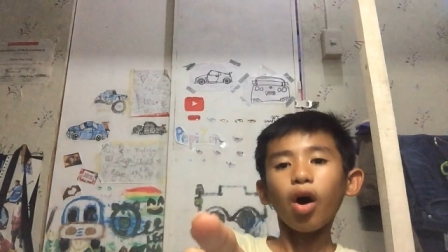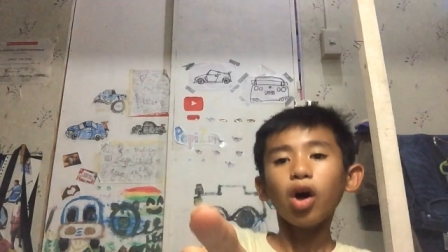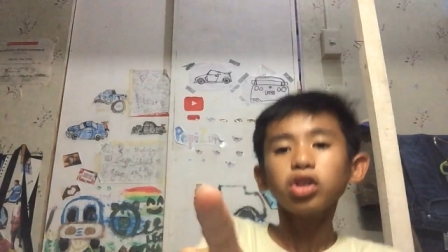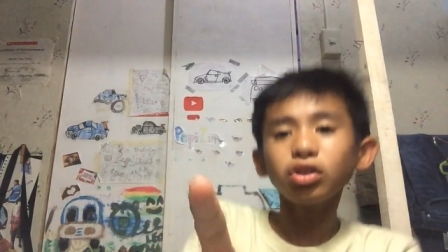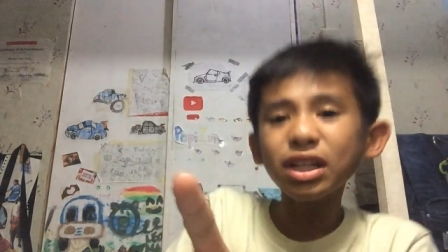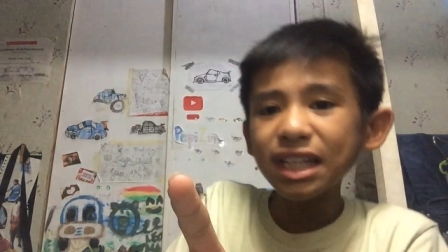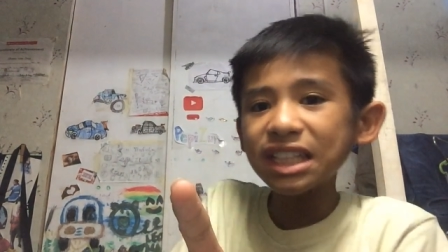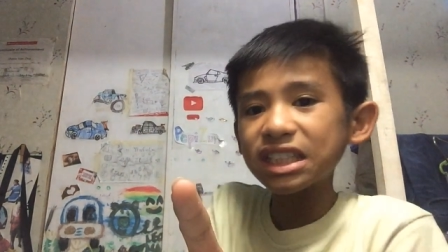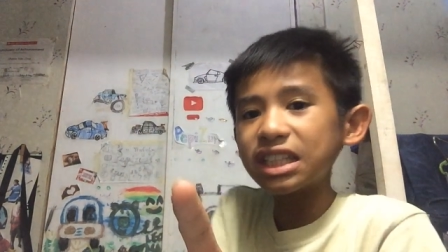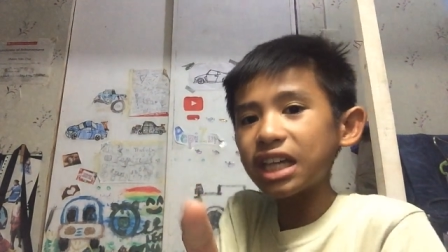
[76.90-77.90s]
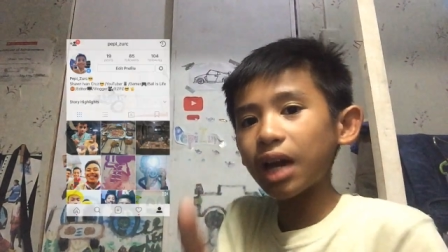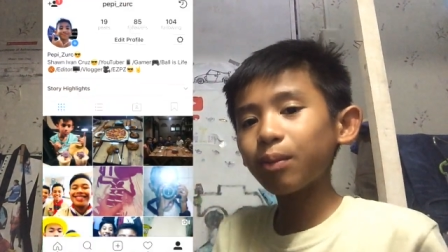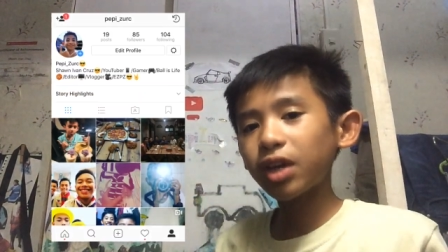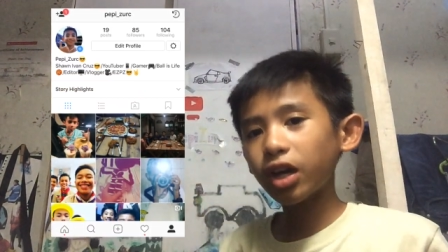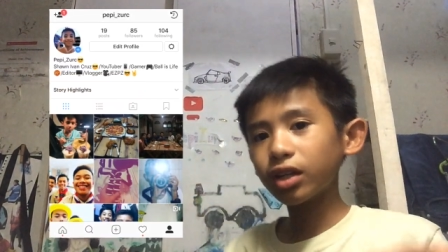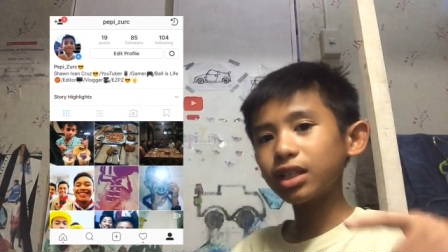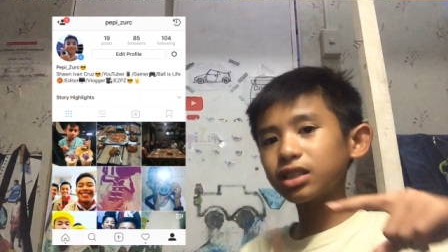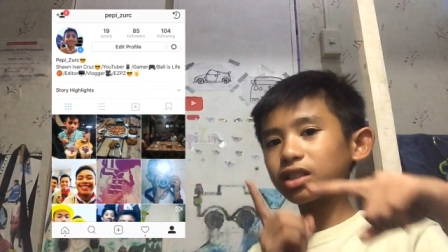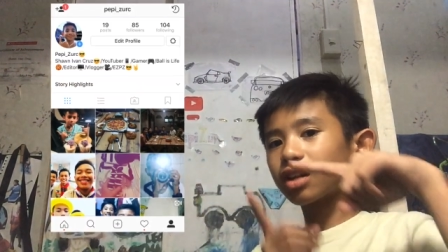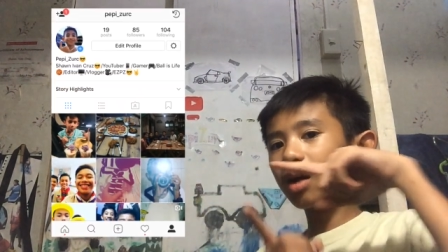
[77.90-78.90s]
all you need is DM me on
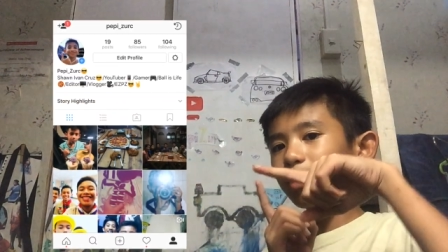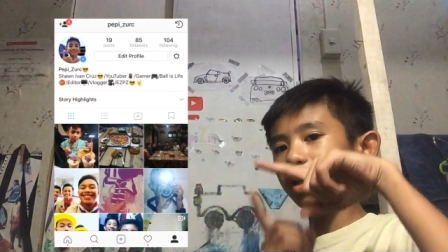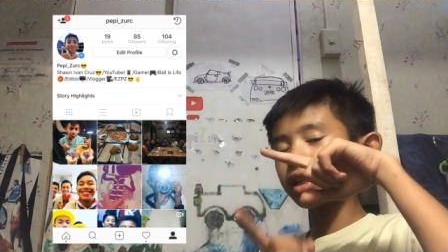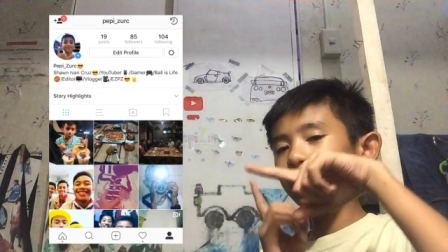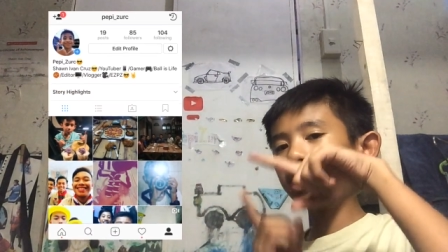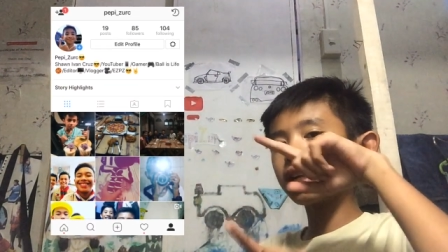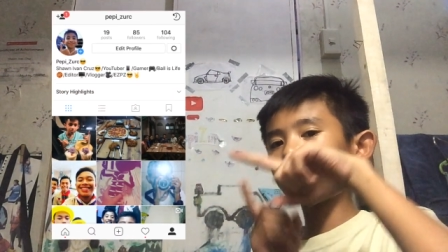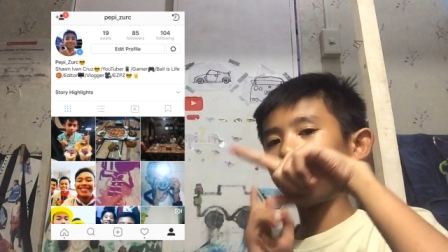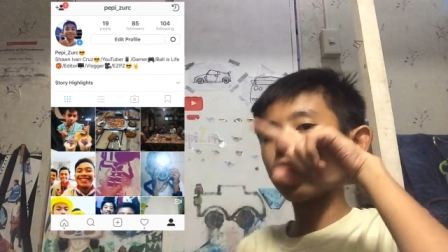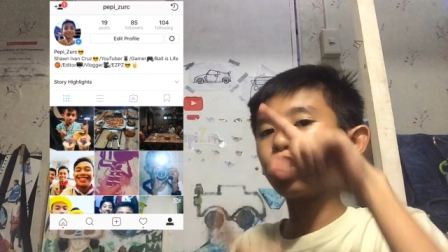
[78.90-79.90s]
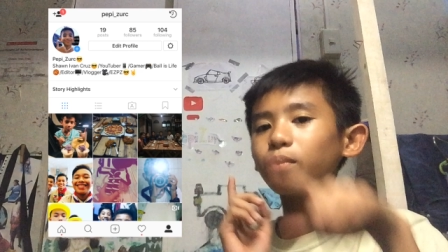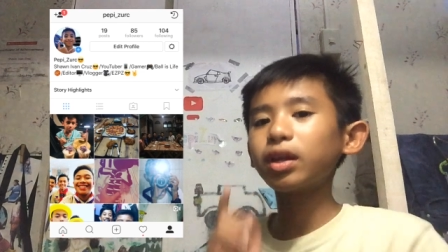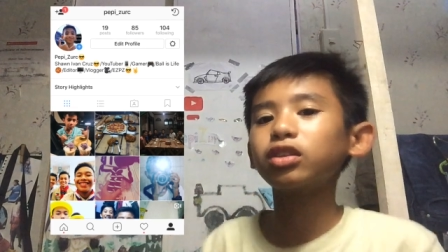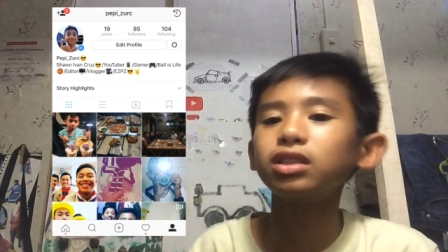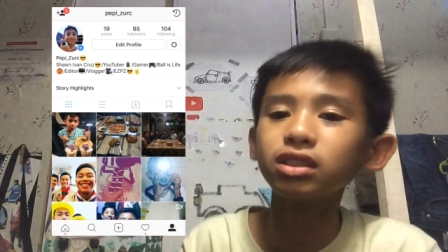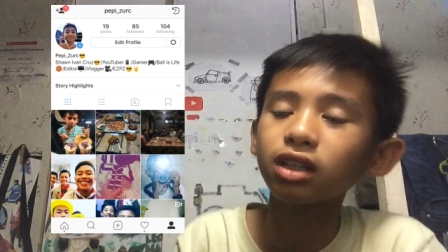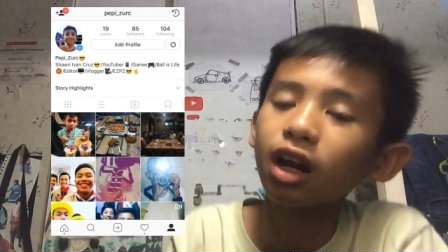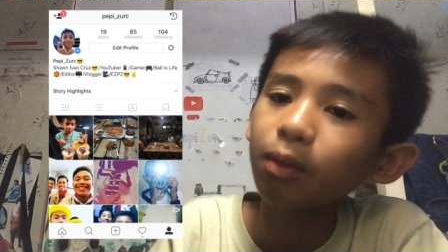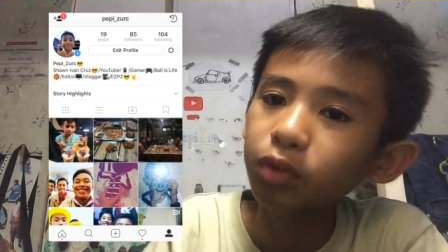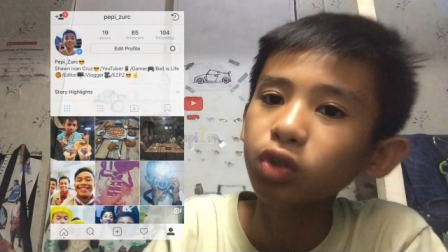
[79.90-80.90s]
Instagram right here. Follow me on
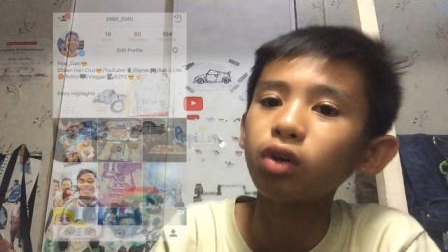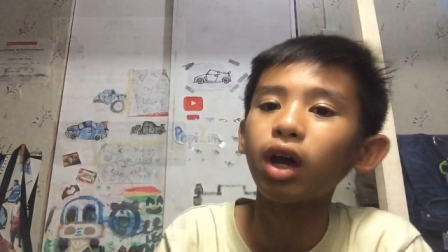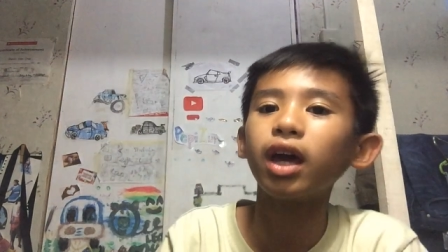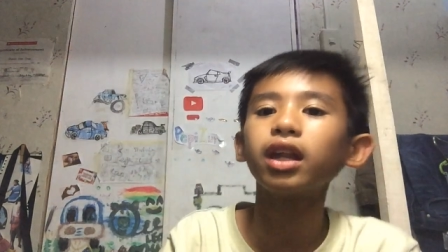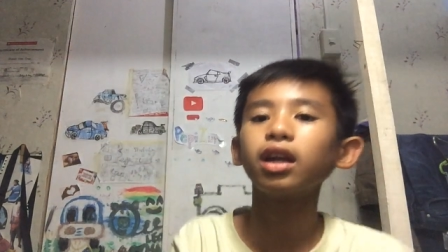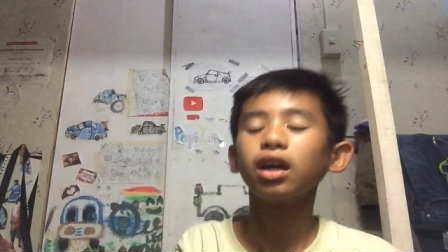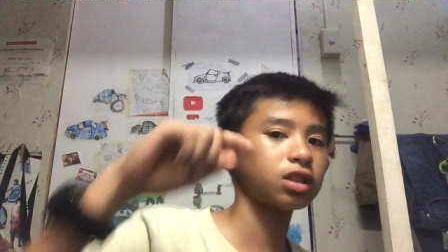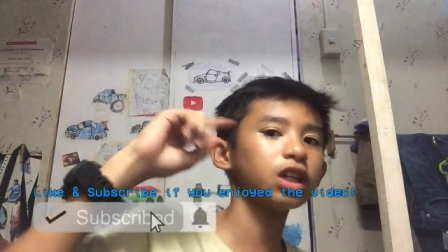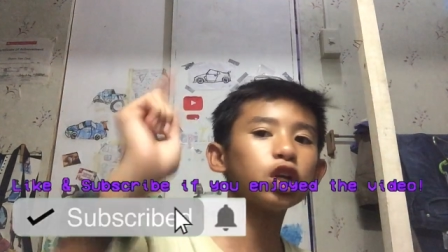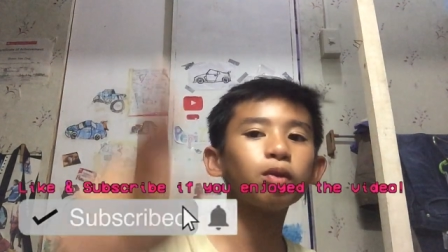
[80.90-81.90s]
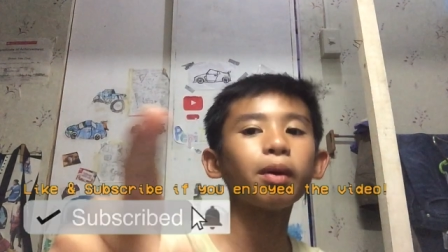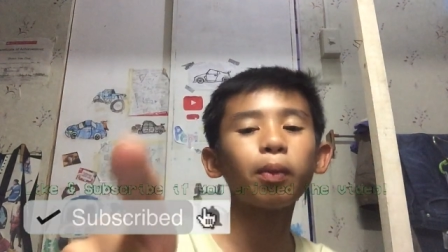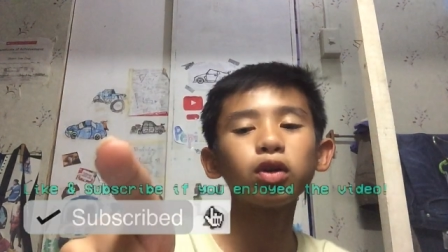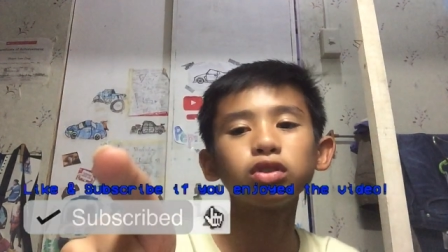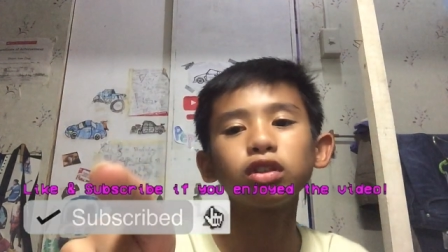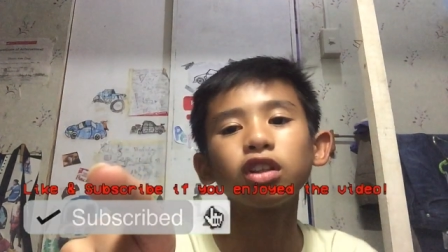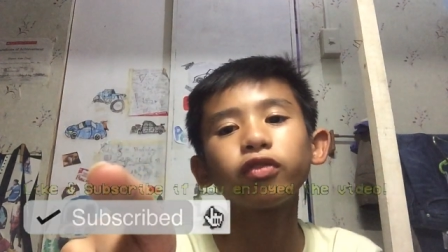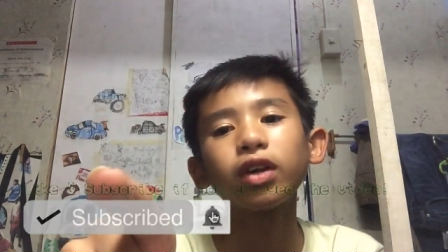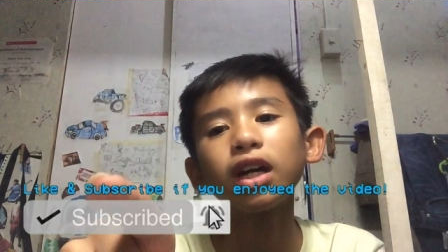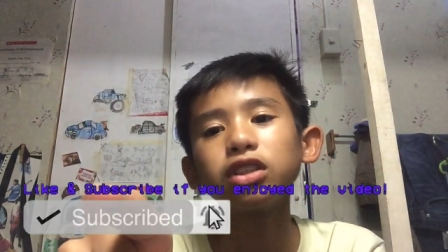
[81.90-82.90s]
Instagram too, and turn on my post
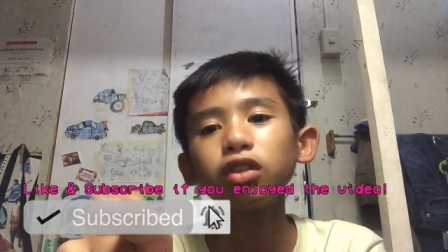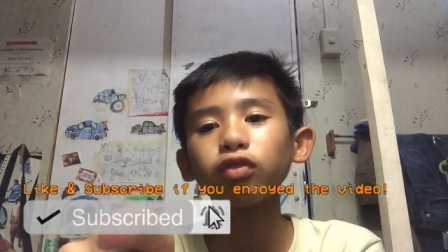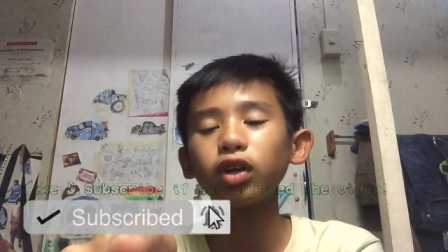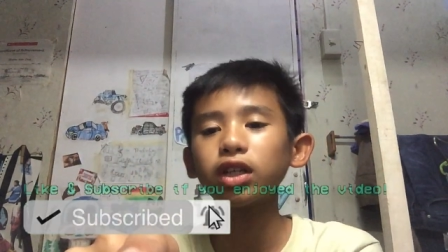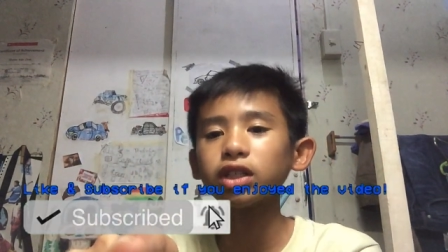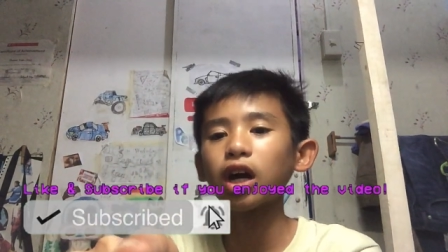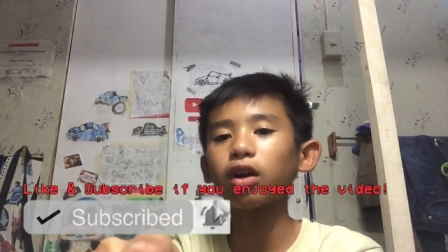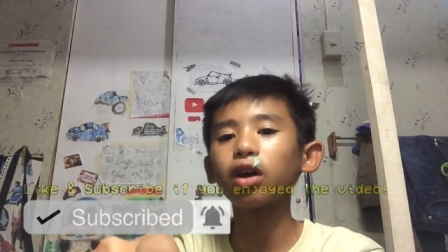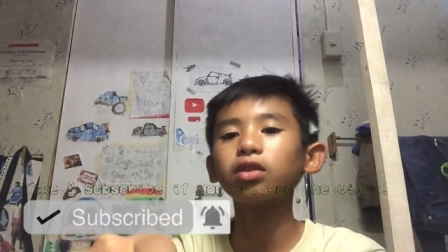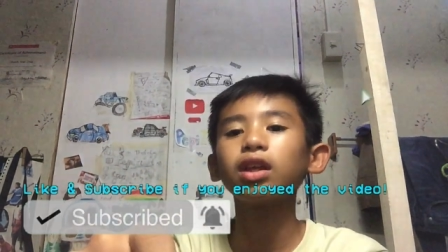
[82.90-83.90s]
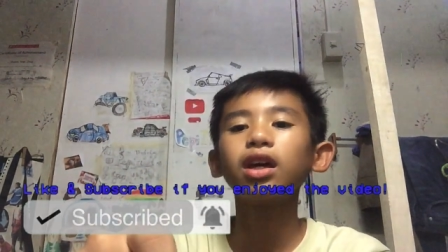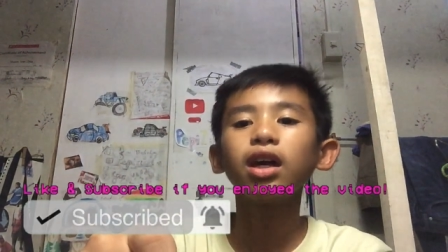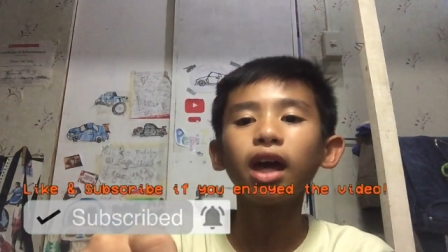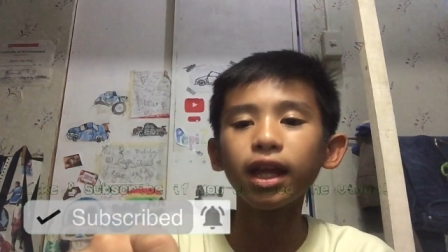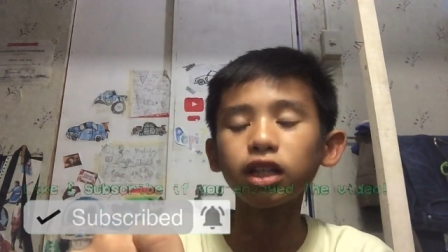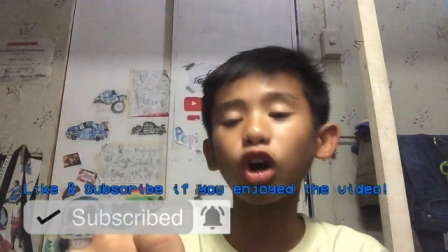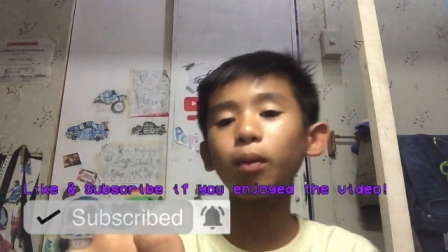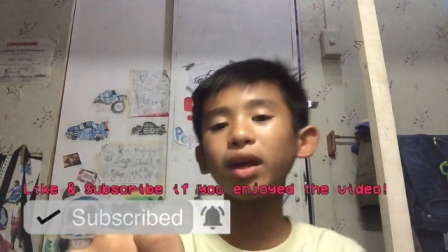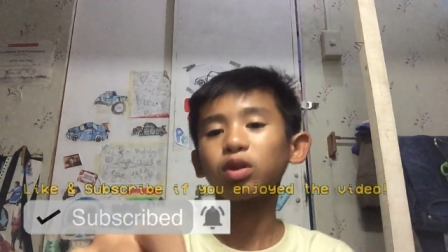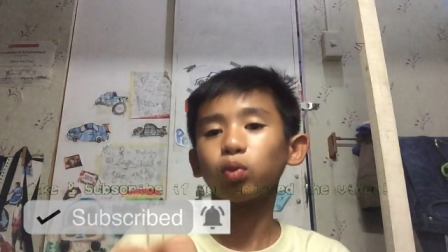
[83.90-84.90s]
notification for a shout out and
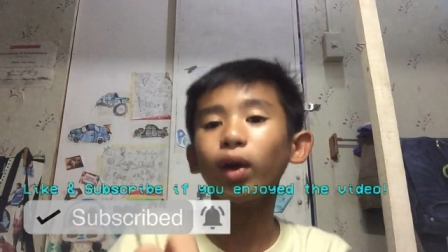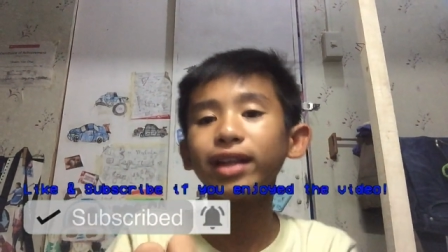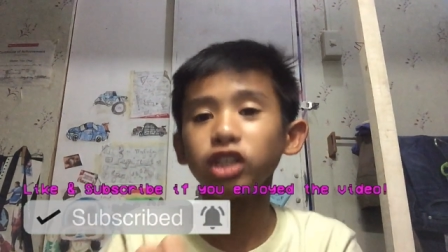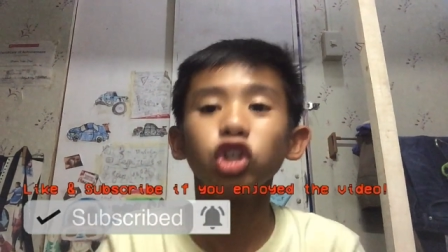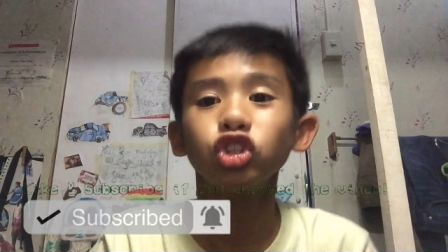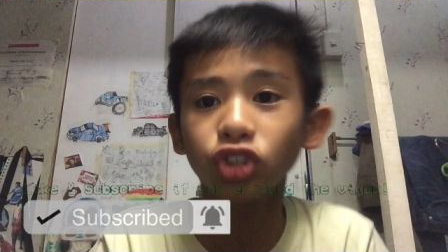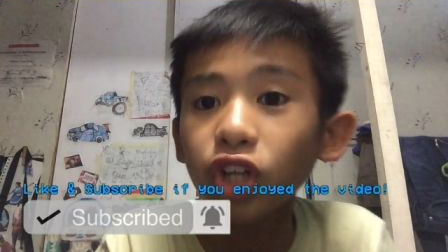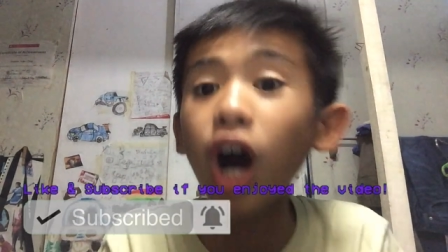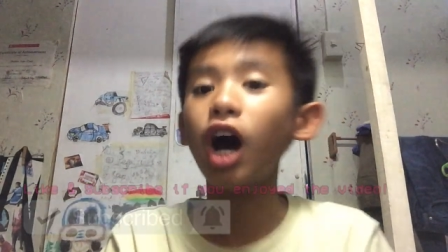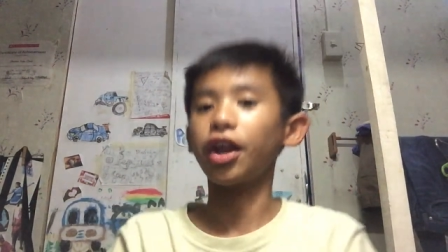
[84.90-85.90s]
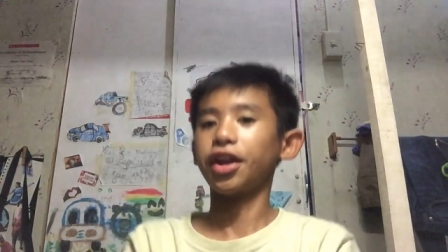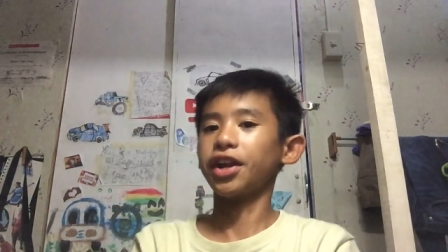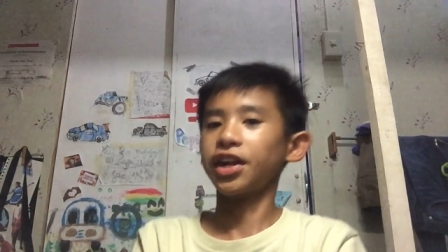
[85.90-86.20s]
comment when you're done.